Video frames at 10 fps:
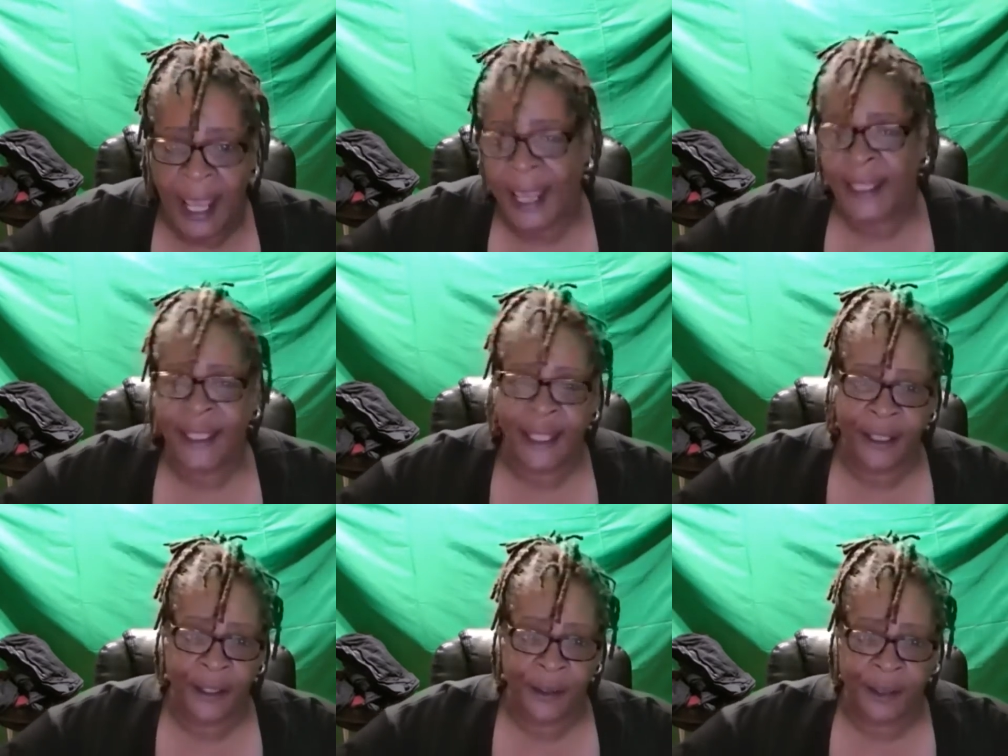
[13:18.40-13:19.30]

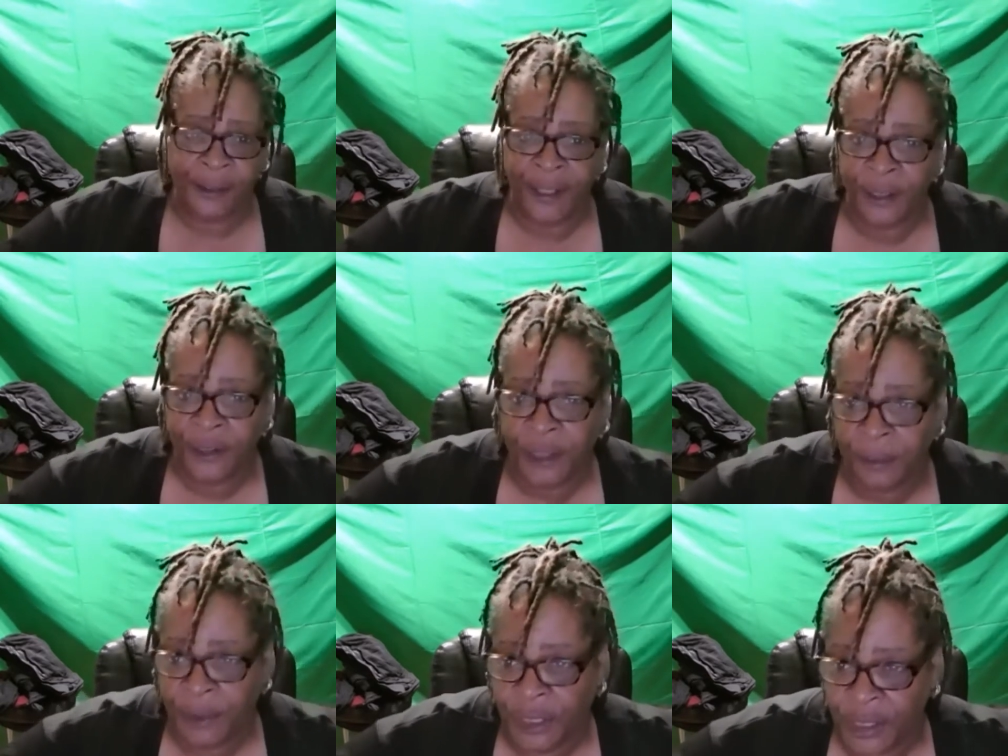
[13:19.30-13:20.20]
18 years of
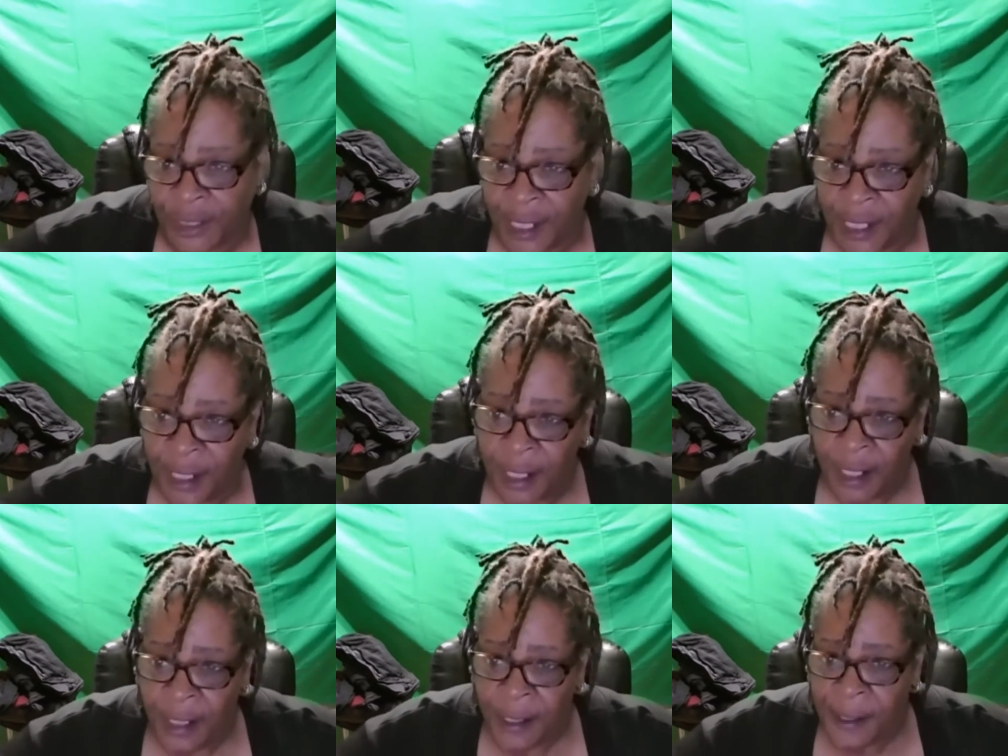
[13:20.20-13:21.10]
leadership, she said.
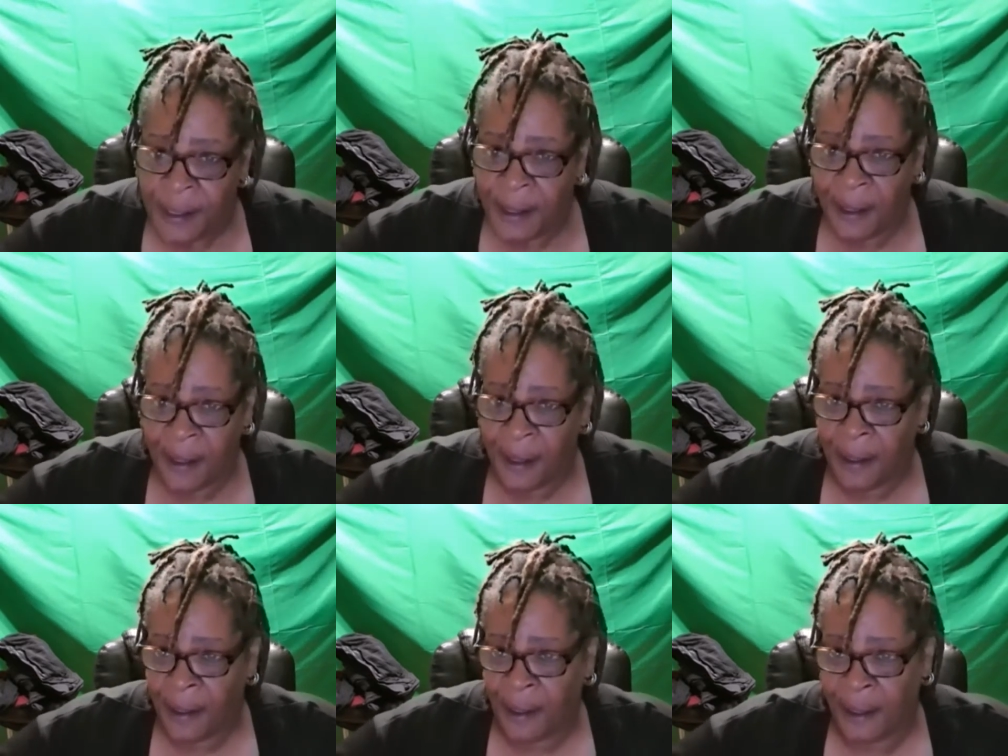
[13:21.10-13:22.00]
Uh,
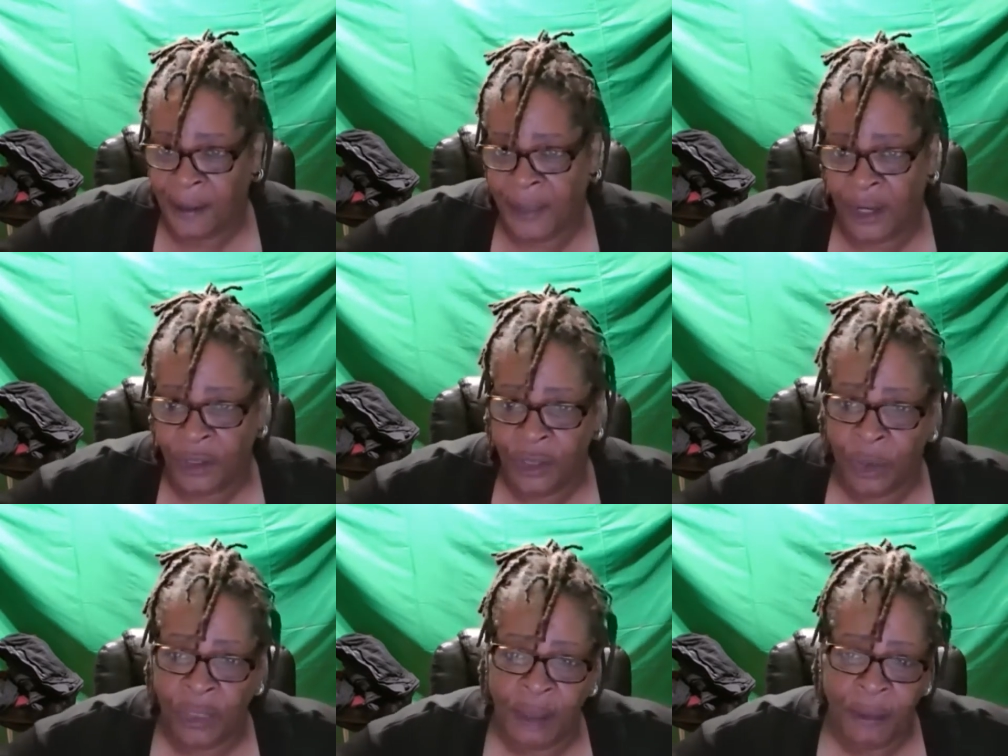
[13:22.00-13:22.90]
uh, uh, uh, there's
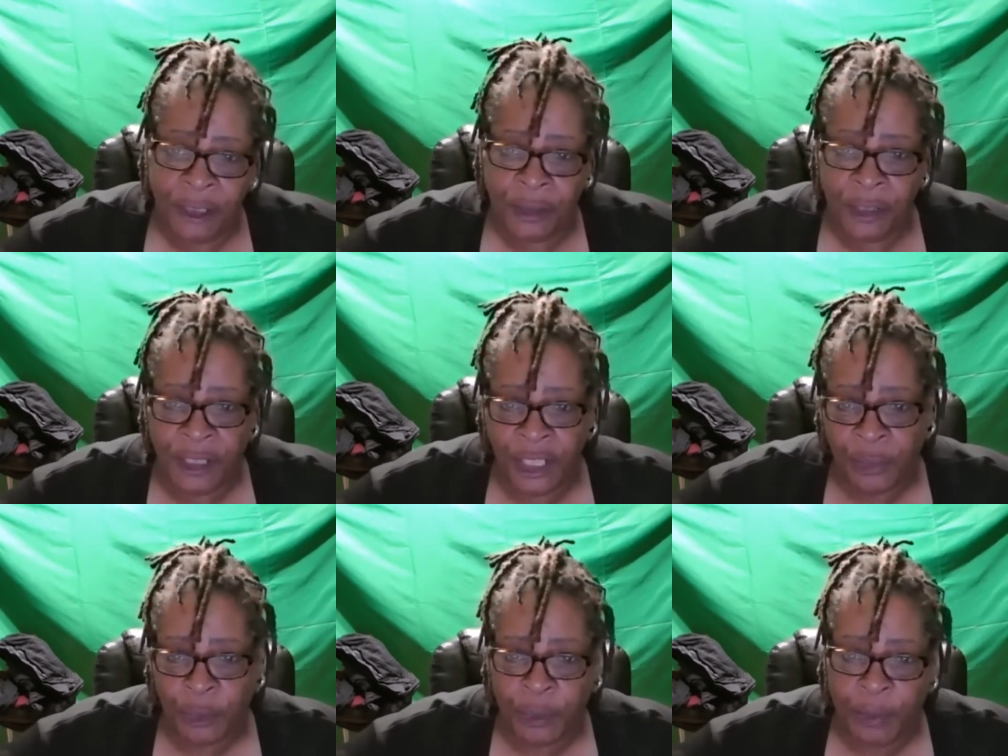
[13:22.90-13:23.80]
no limit to the
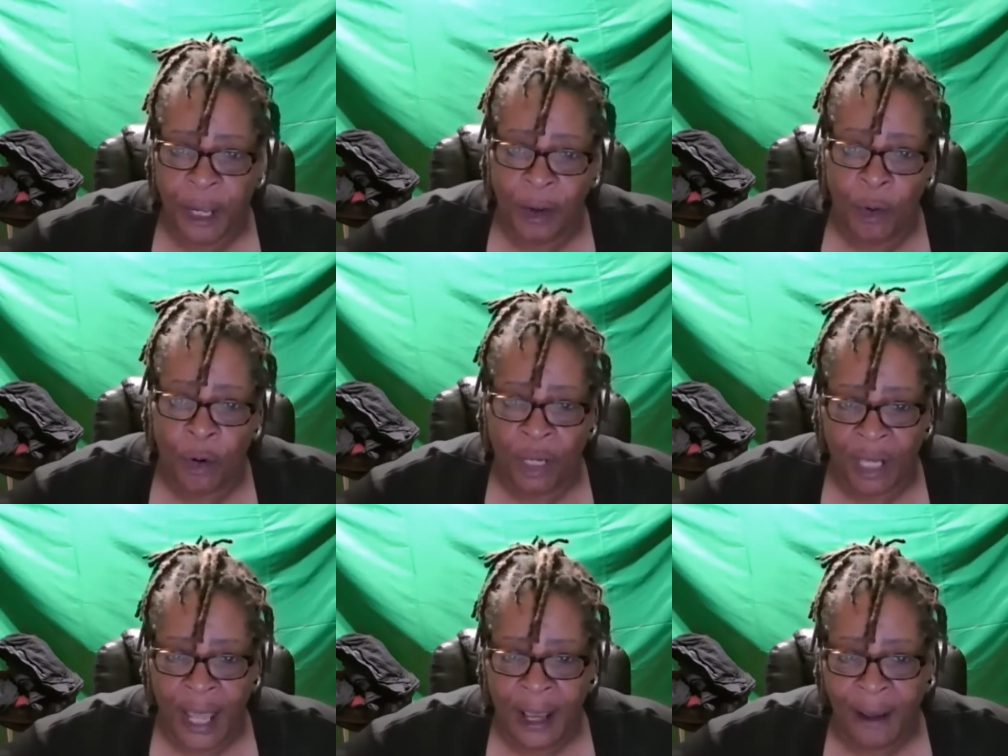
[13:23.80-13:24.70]
disrespect or the
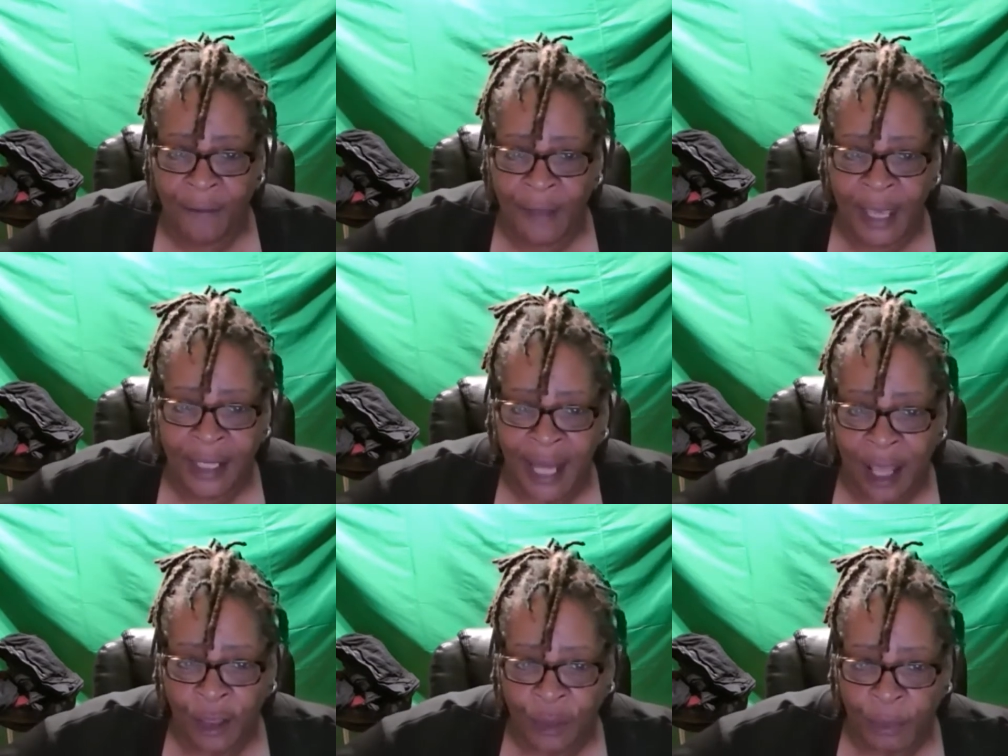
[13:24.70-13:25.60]
lack of
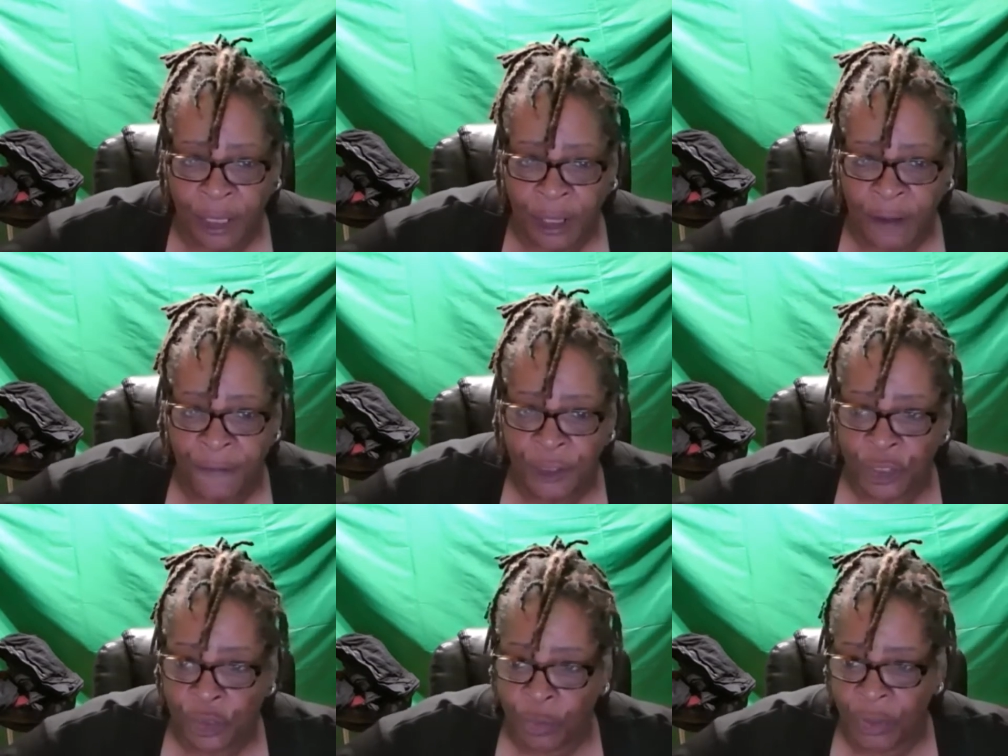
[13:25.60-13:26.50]
acknowledgement of the
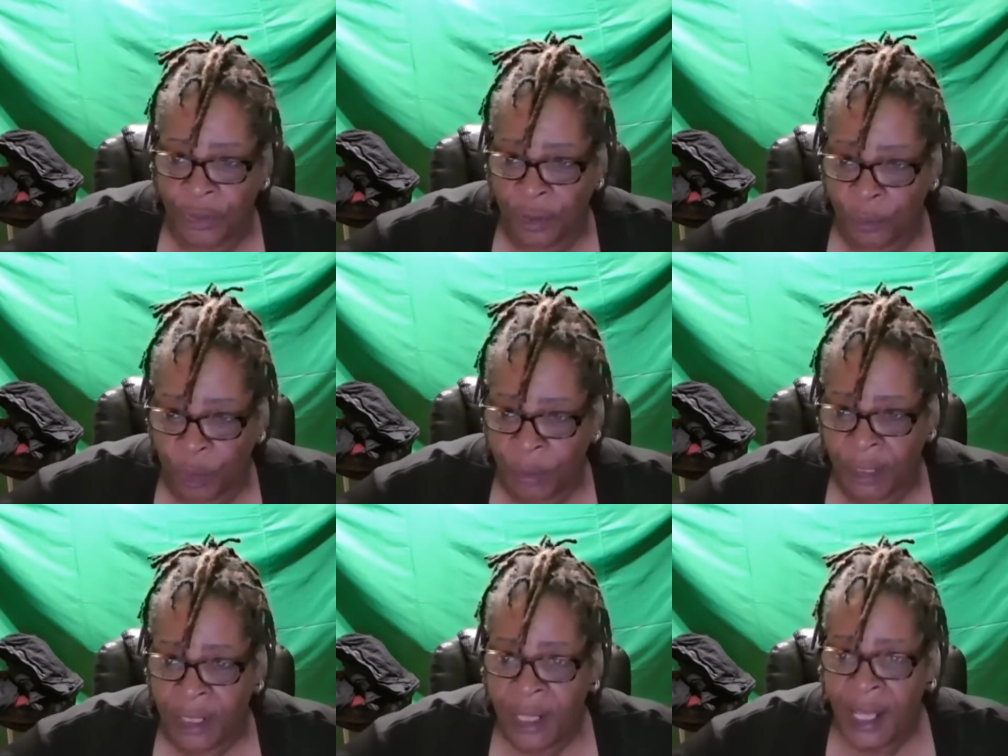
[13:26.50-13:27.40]
strength of
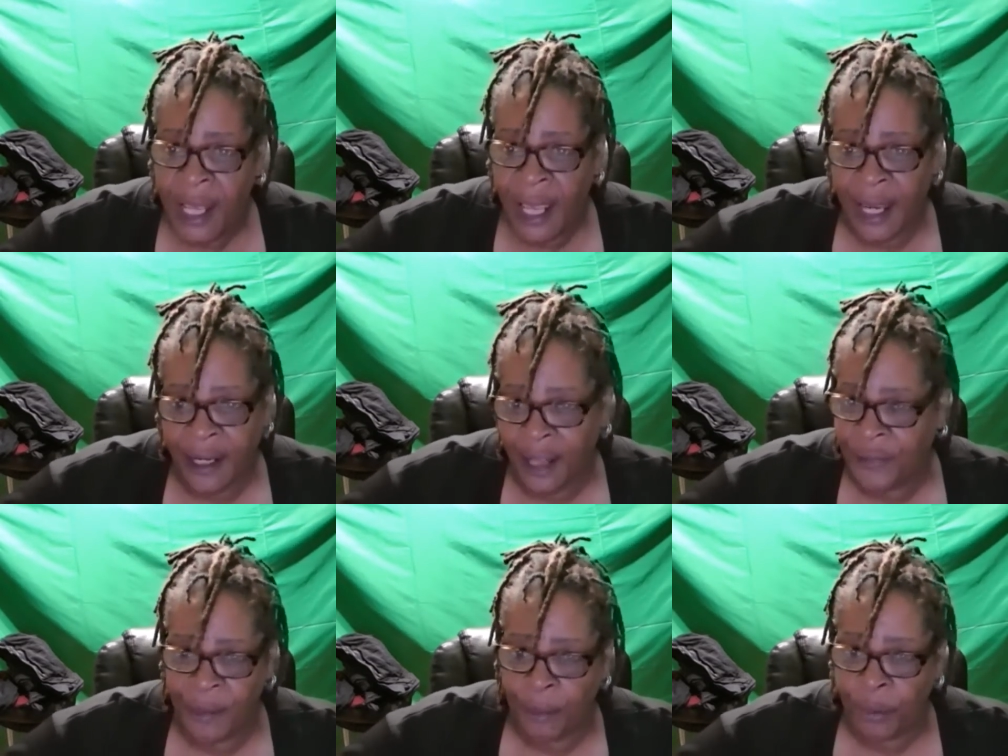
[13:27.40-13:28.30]
women, and
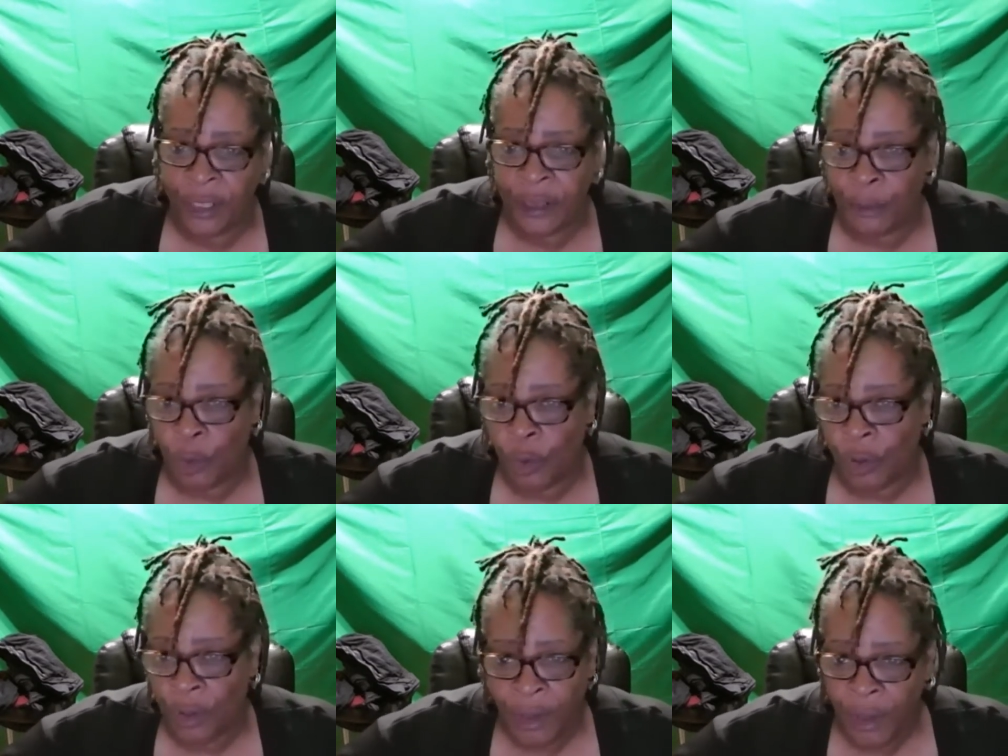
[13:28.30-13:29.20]
nothing brings
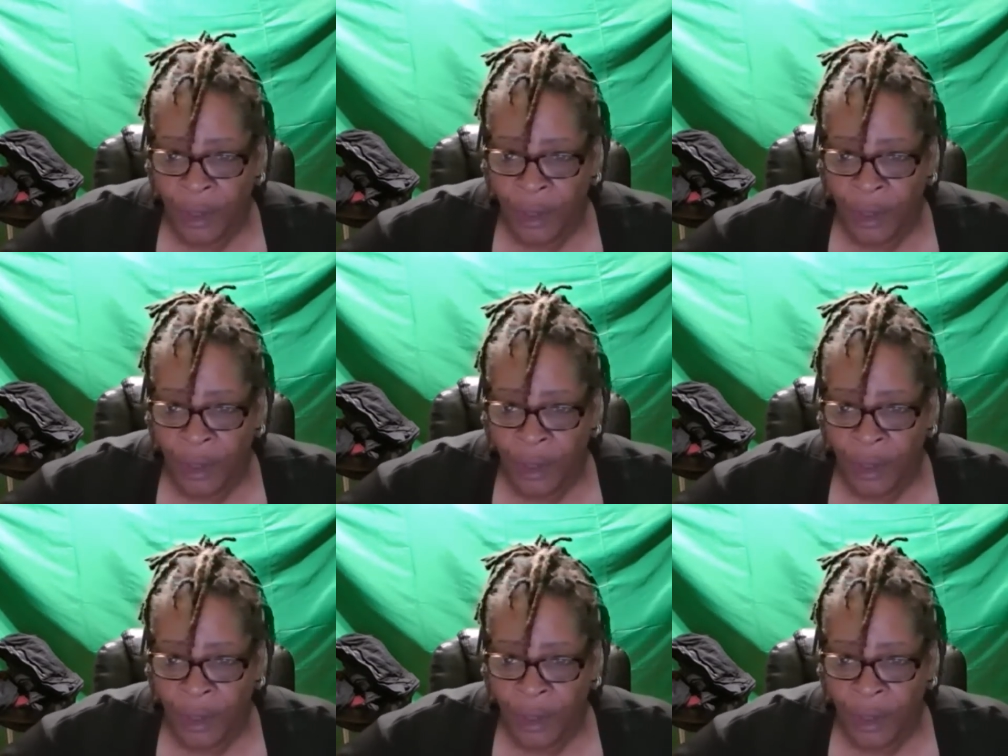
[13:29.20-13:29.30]
more.